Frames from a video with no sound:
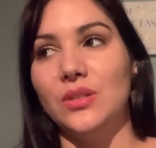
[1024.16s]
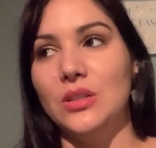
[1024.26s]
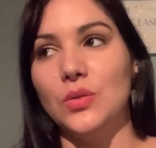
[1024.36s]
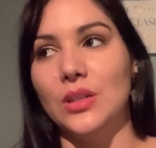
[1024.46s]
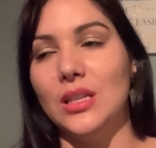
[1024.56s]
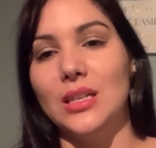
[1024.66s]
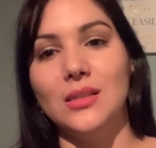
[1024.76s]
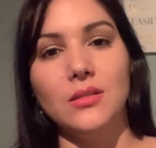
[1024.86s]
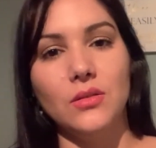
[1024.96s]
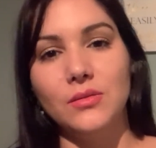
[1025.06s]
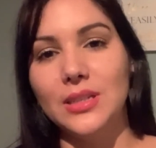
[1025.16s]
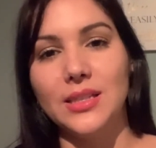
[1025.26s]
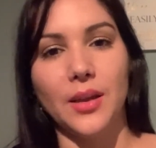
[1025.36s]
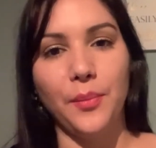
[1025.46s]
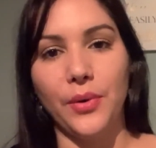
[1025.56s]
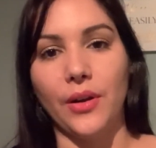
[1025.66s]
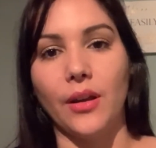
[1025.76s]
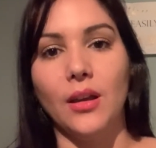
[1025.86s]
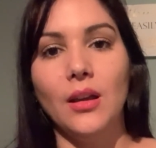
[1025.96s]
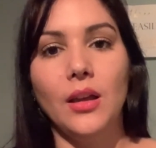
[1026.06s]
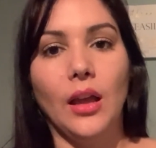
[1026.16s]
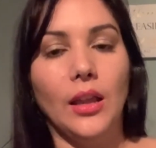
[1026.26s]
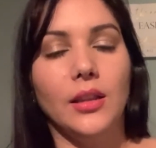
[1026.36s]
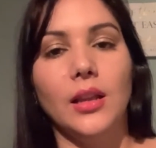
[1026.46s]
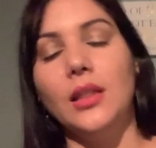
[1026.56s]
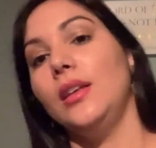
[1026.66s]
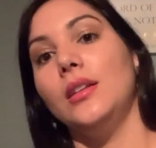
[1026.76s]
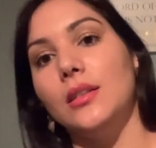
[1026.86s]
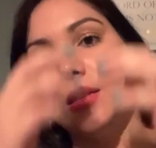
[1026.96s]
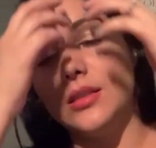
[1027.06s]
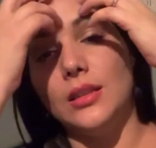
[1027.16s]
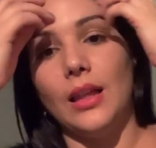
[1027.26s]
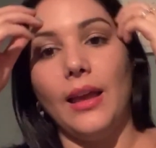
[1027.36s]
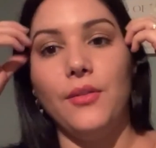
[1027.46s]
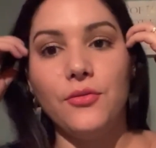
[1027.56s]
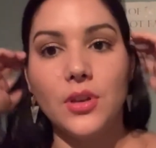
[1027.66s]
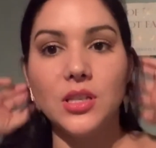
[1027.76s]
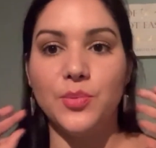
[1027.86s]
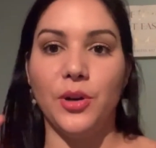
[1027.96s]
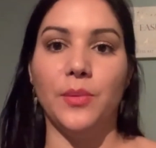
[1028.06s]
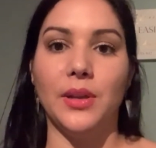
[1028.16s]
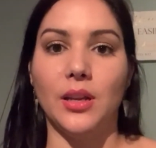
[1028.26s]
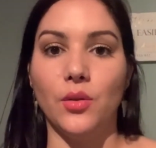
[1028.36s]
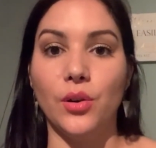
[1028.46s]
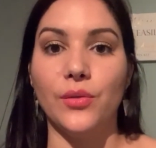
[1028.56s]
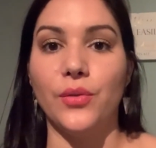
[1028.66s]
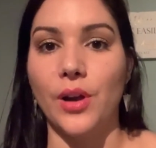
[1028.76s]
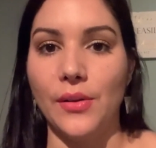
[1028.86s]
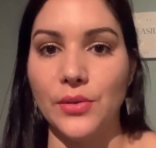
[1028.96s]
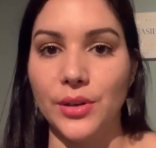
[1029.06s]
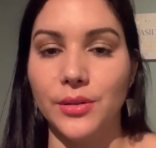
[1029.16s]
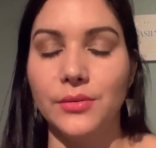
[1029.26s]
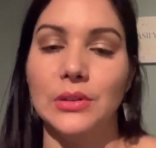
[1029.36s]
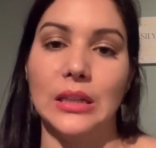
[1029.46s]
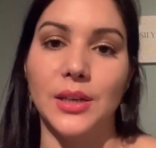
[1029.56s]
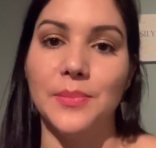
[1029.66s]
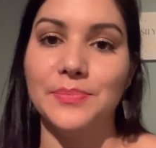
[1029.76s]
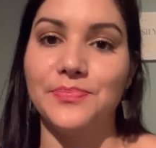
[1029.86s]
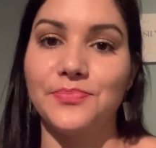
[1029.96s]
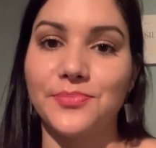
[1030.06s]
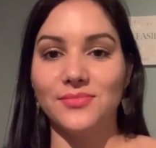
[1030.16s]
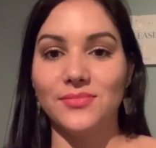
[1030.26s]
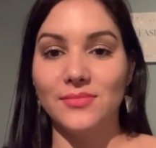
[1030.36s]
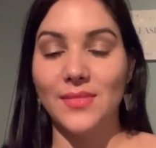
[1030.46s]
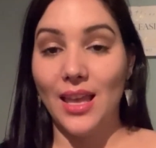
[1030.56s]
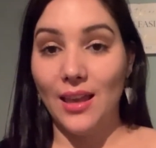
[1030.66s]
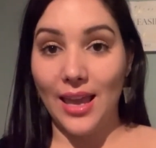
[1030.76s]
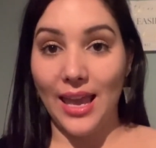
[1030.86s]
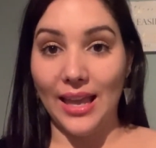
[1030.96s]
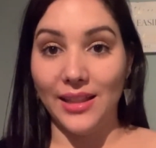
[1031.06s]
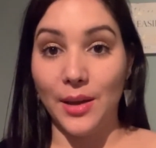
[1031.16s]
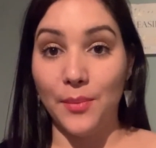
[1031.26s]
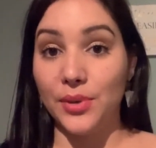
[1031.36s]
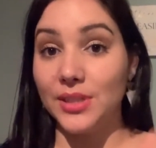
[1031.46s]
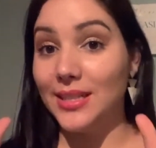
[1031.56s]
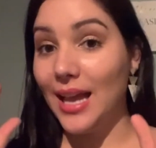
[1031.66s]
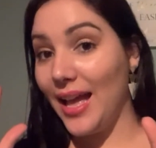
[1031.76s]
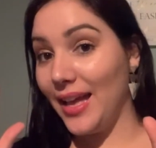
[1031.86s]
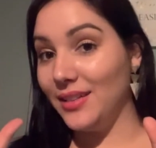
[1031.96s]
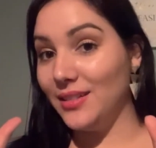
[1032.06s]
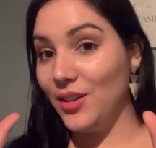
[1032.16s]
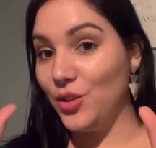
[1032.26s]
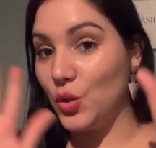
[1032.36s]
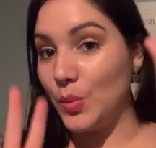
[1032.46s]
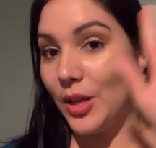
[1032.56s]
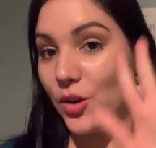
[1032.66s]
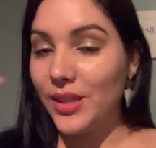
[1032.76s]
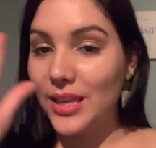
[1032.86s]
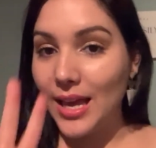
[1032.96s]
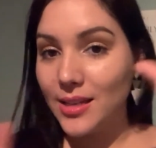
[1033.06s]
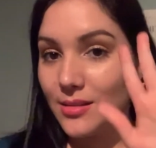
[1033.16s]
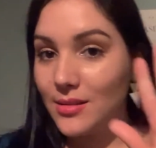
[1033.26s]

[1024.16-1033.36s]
twenty twenty, this is only temporary. Nothing in this life is permanent or forever, really. And number ten, número diez,